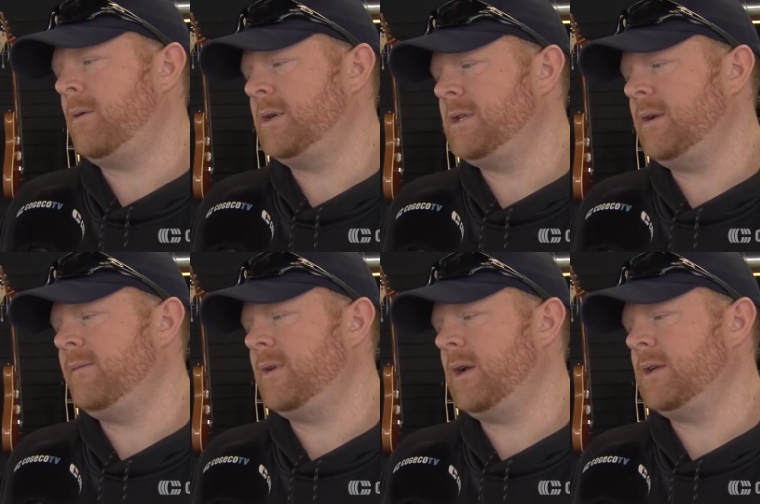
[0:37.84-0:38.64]

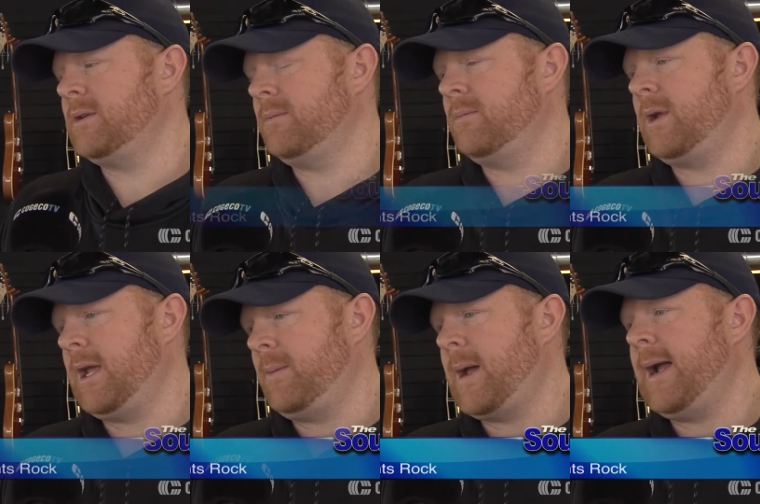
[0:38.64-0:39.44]
received some
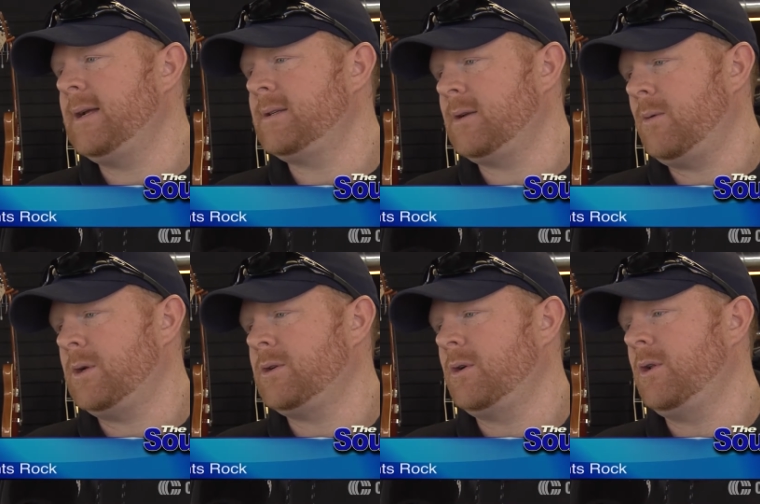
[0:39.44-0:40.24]
gig bags,
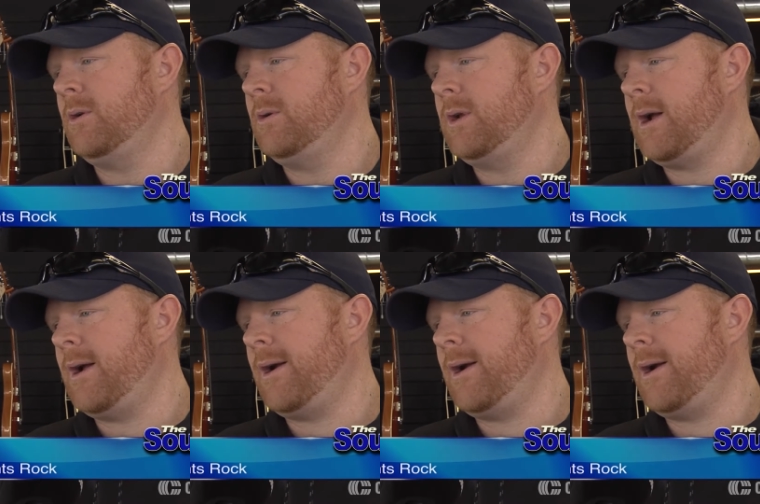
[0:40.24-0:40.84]
which include